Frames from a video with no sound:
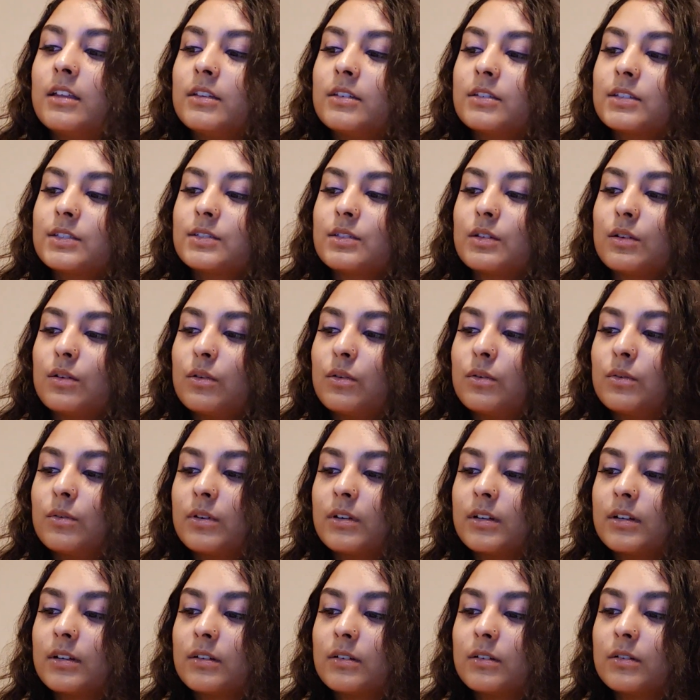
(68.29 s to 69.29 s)
So
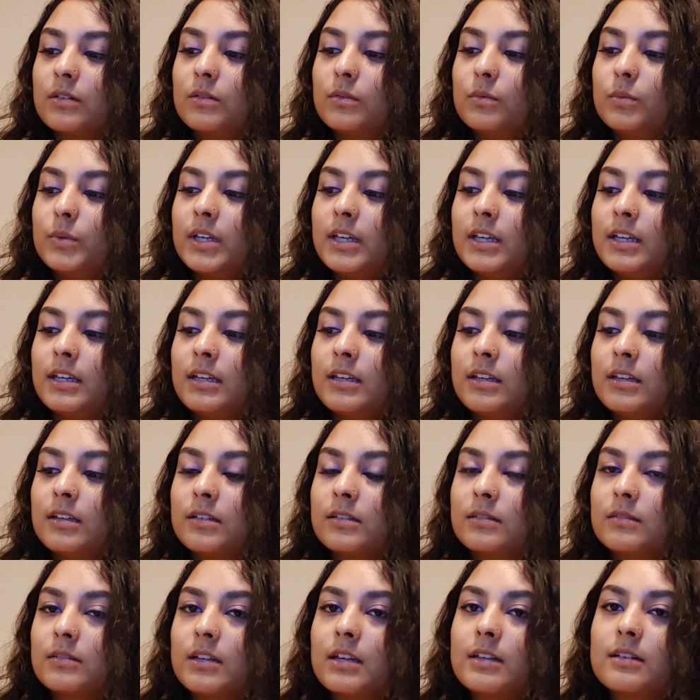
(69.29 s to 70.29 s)

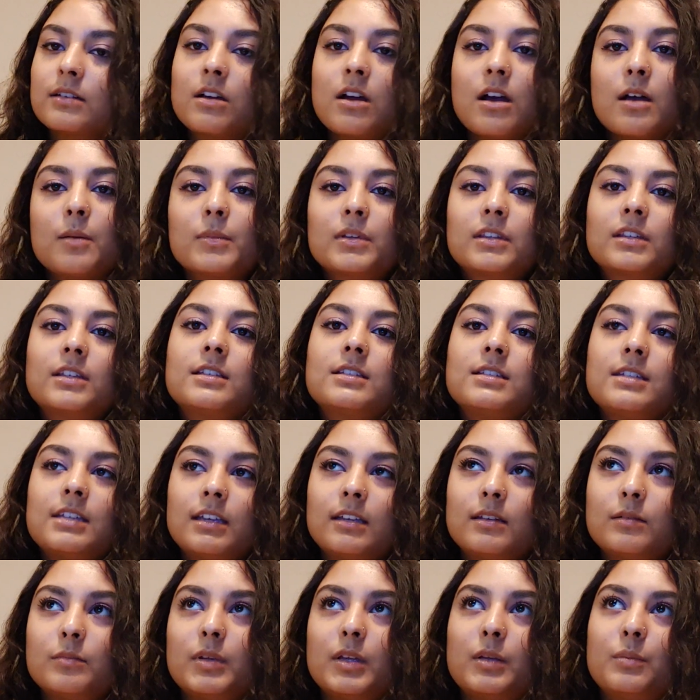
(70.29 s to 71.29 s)
we can commonly see it
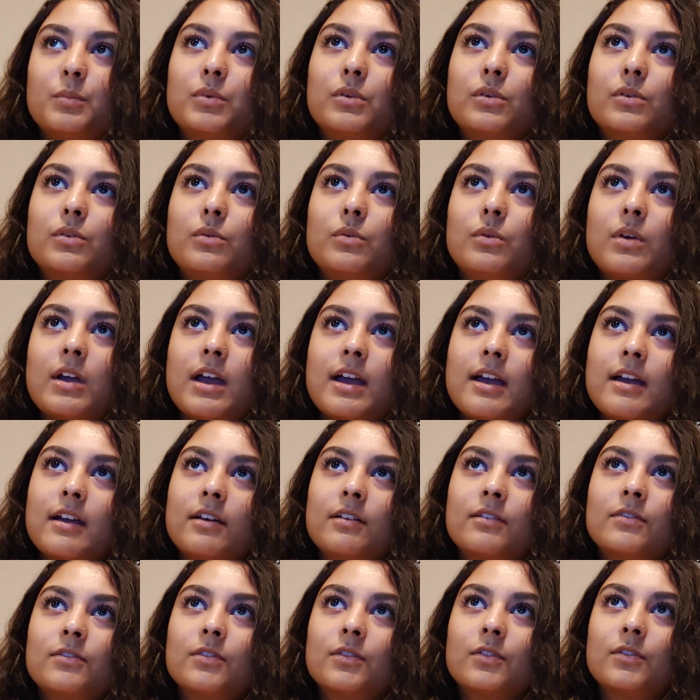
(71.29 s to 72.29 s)
in people who
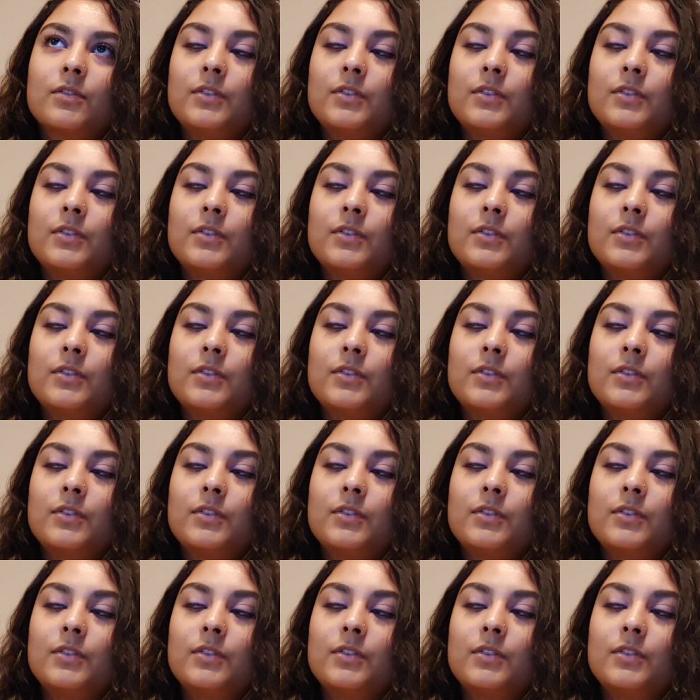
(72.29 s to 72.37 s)
have